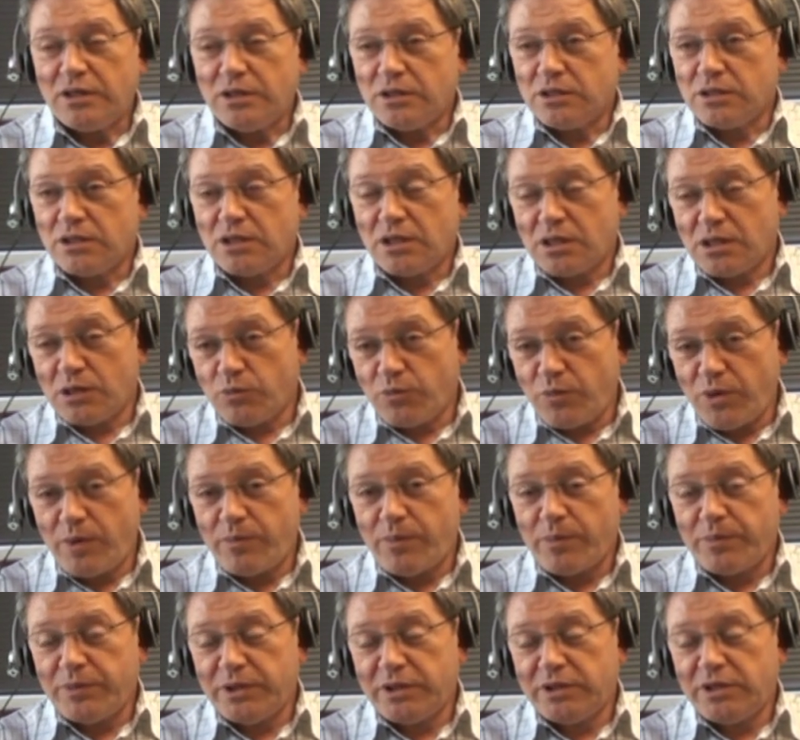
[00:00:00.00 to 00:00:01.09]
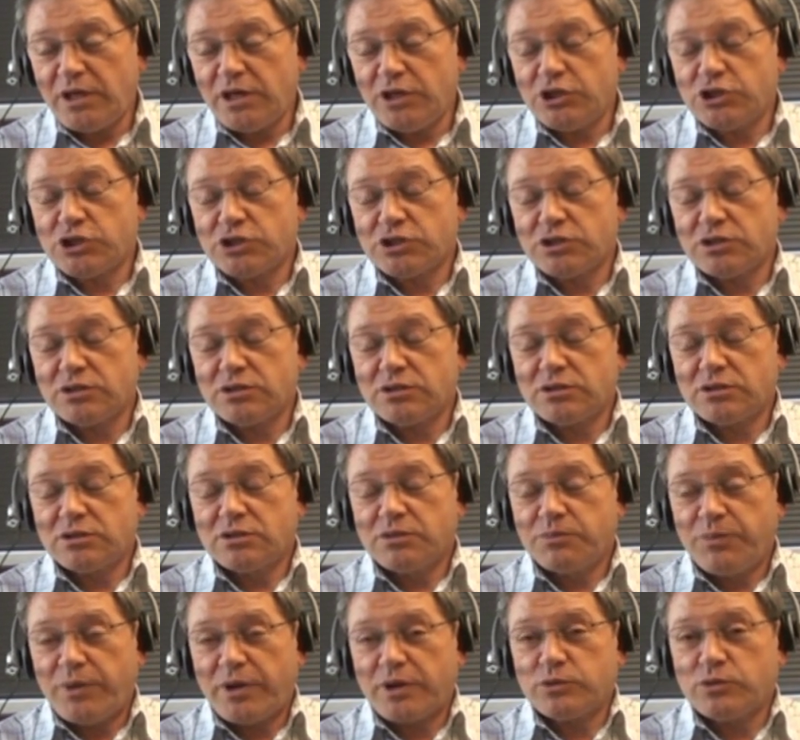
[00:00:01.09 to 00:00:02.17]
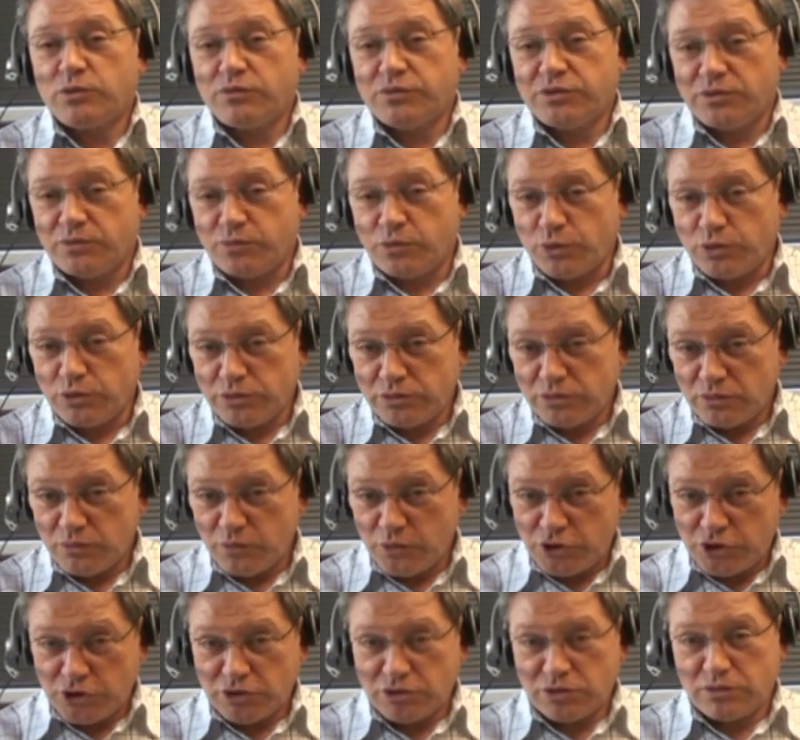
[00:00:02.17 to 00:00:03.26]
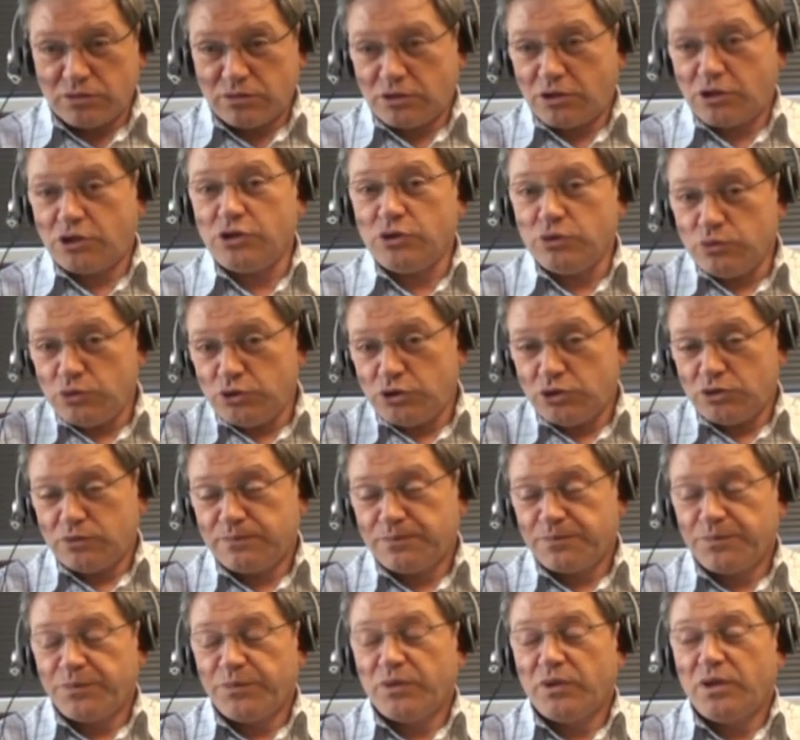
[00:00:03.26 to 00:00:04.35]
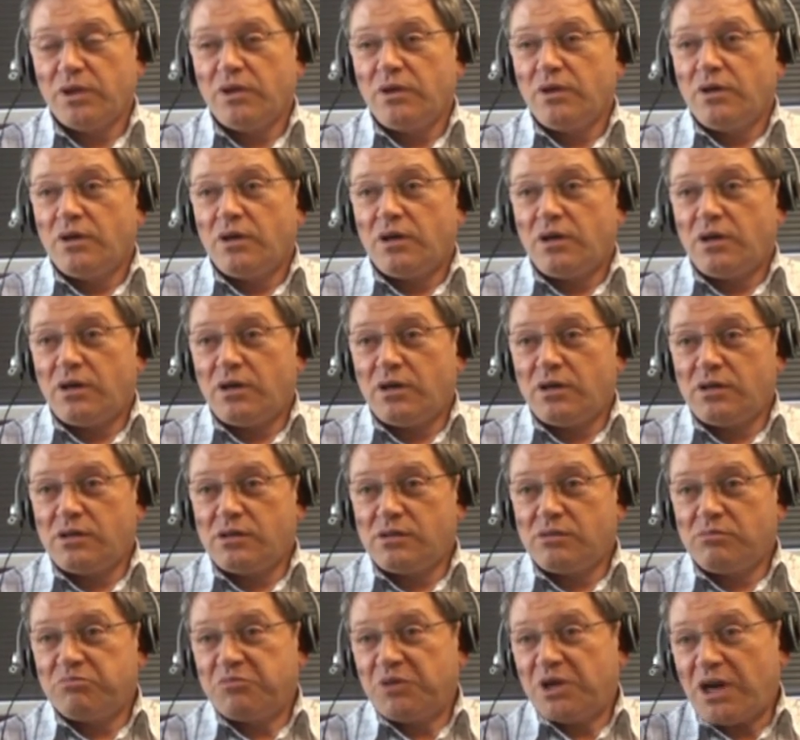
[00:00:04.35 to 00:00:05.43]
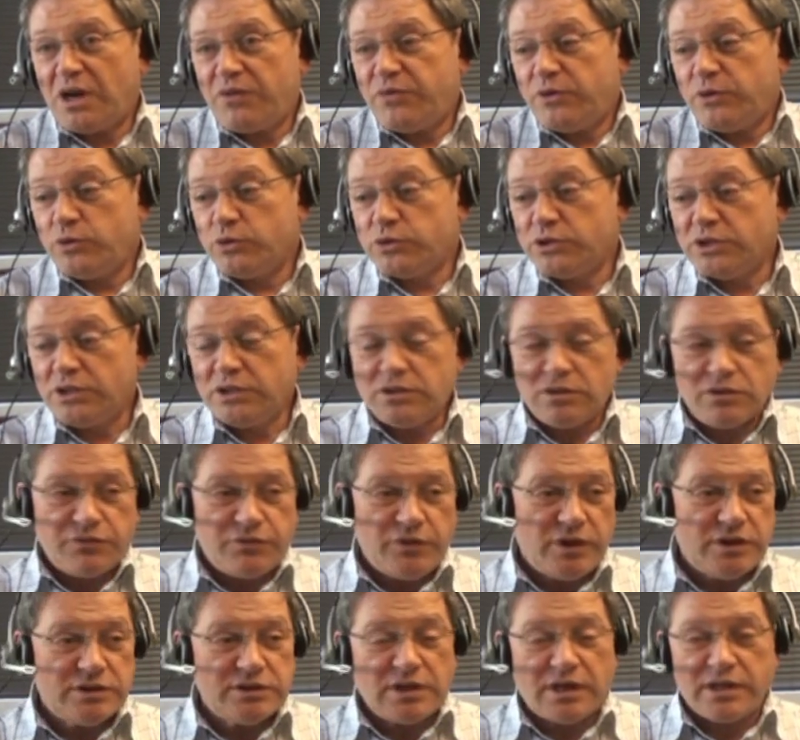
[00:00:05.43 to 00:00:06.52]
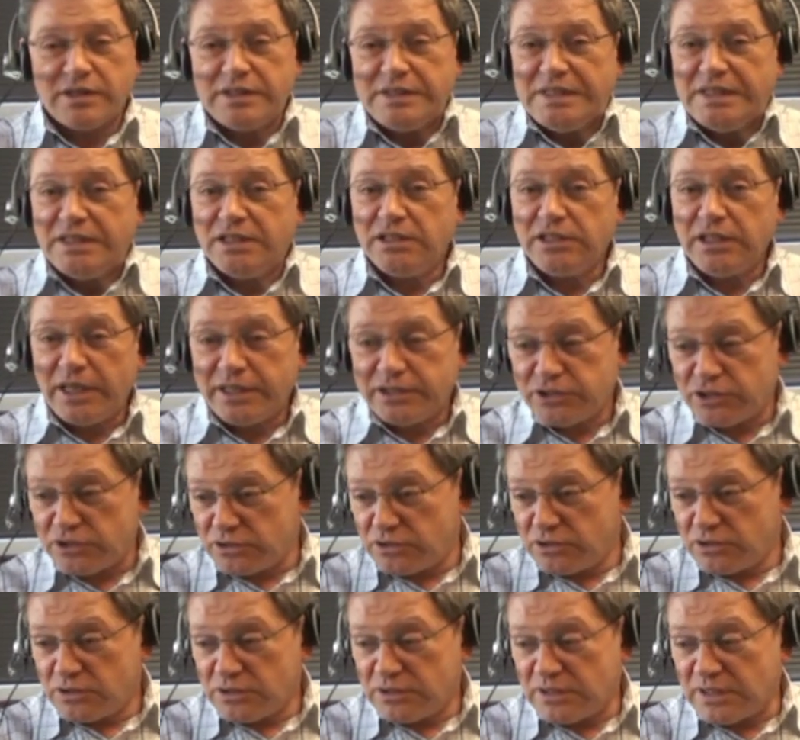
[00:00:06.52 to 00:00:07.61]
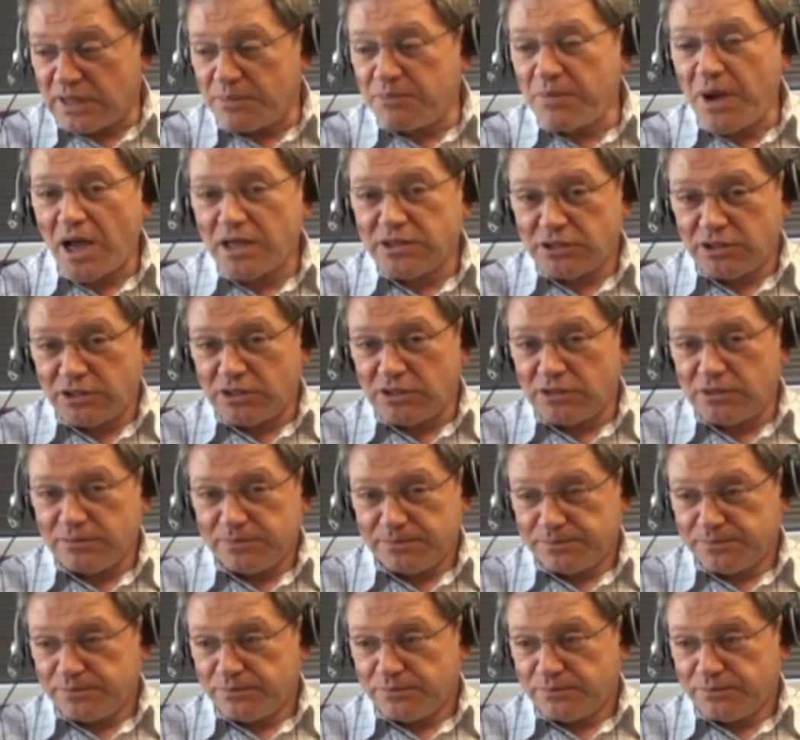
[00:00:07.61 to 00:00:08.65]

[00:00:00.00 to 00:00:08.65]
In web applications part of the world, which is huge, graphic user interface are neglected dramatically,